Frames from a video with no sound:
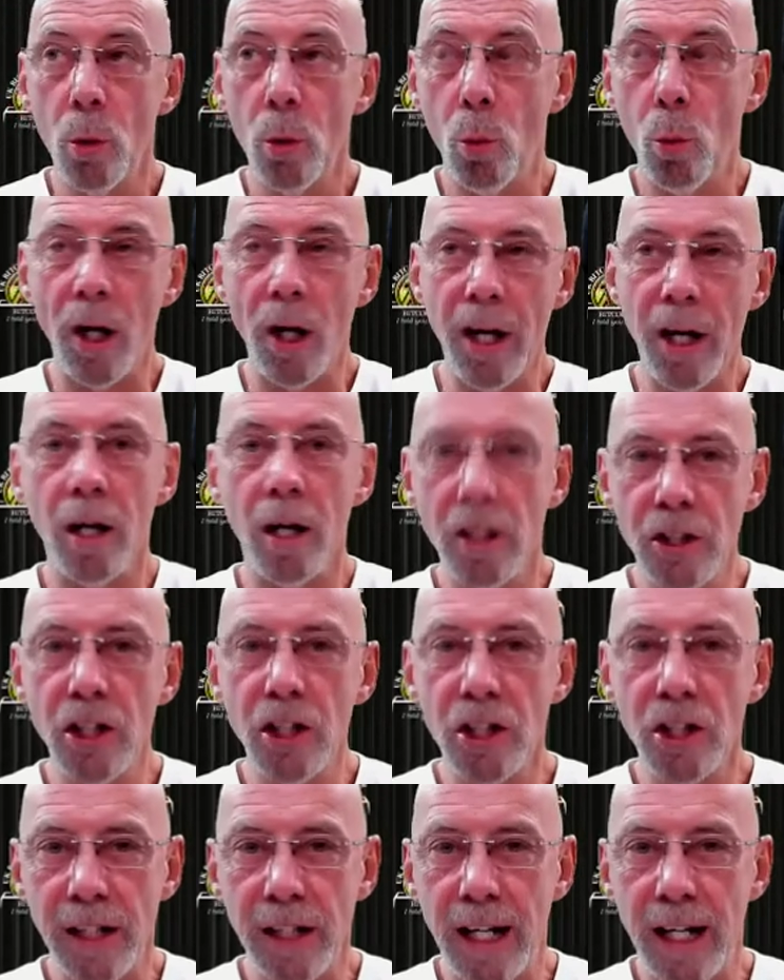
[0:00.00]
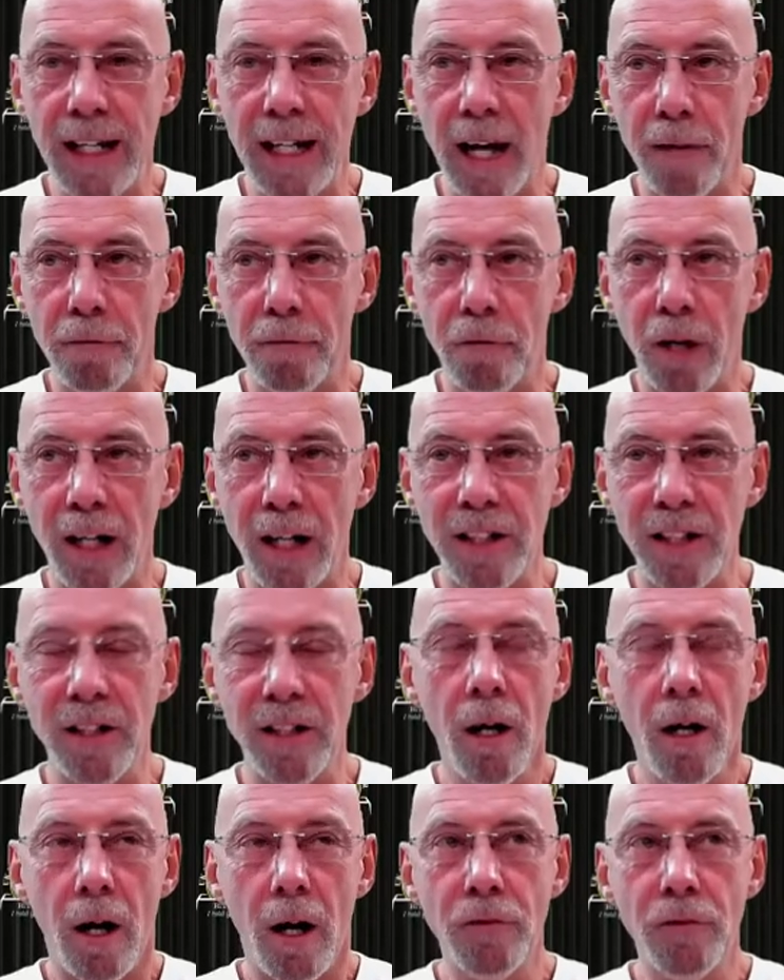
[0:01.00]
Why did I just say that phrase?
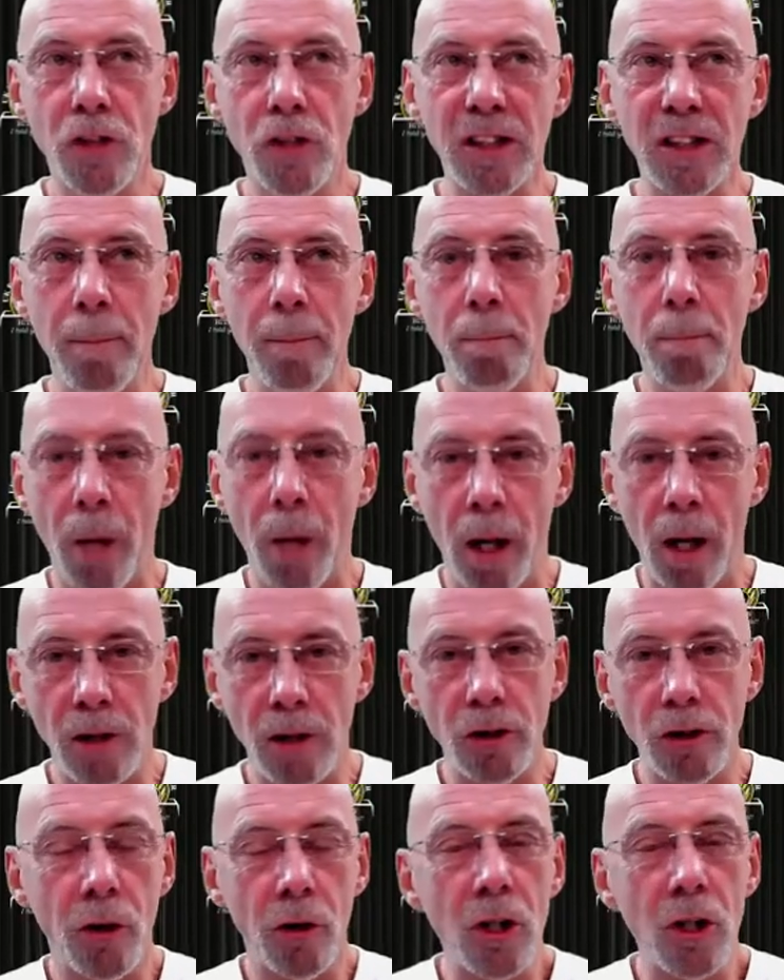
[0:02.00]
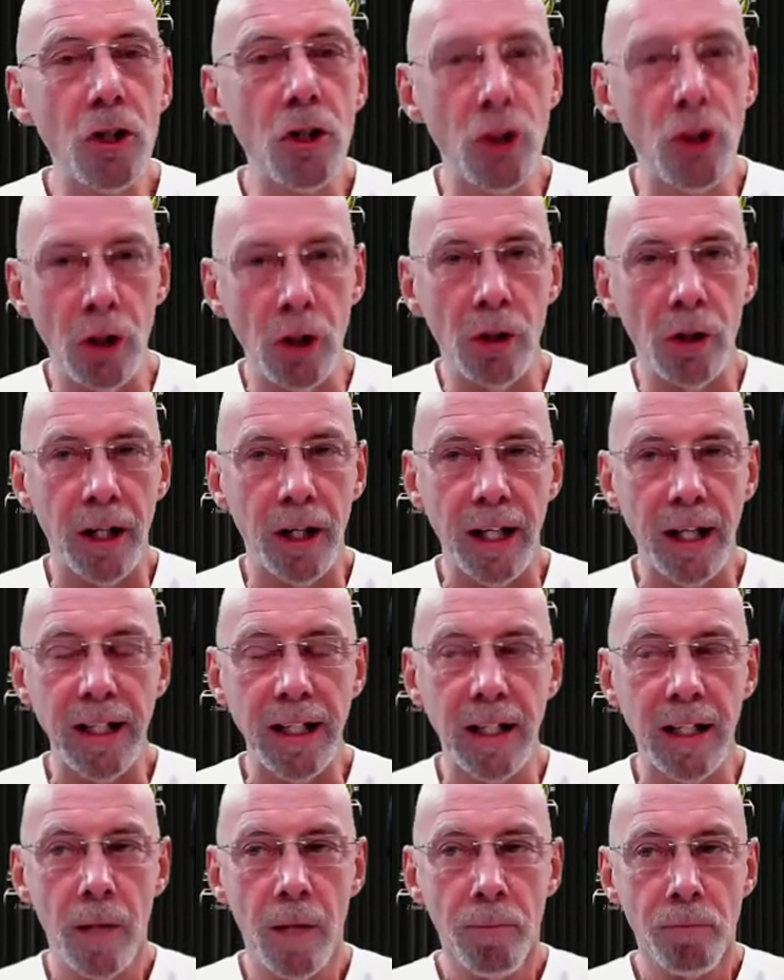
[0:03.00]
I've just embarked on a
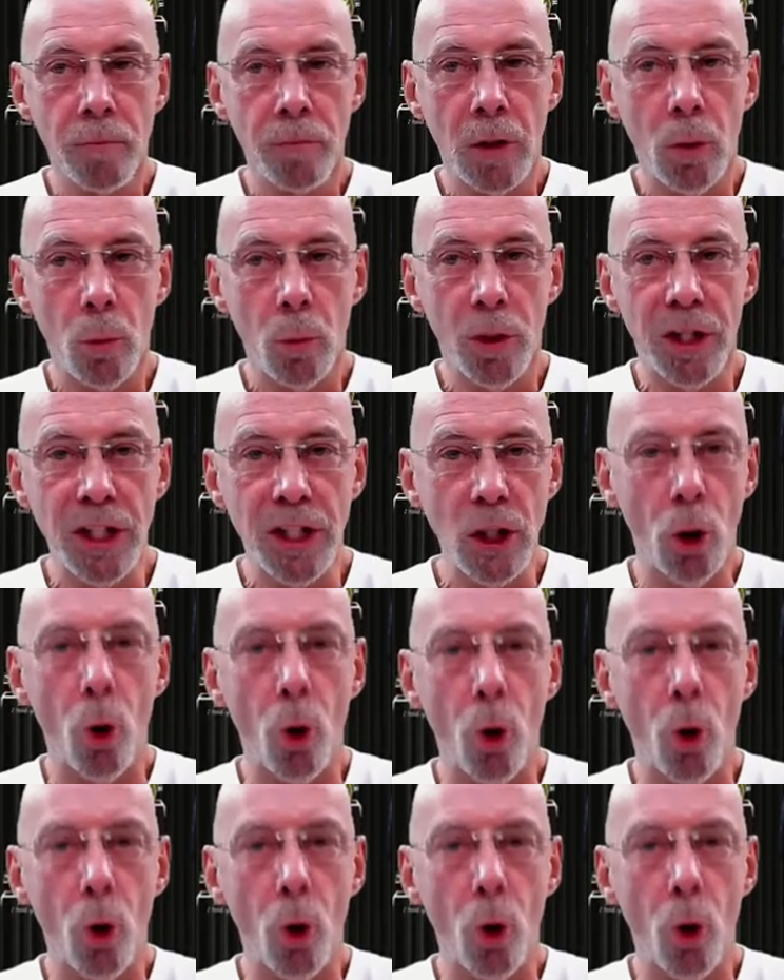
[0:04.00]
journey with the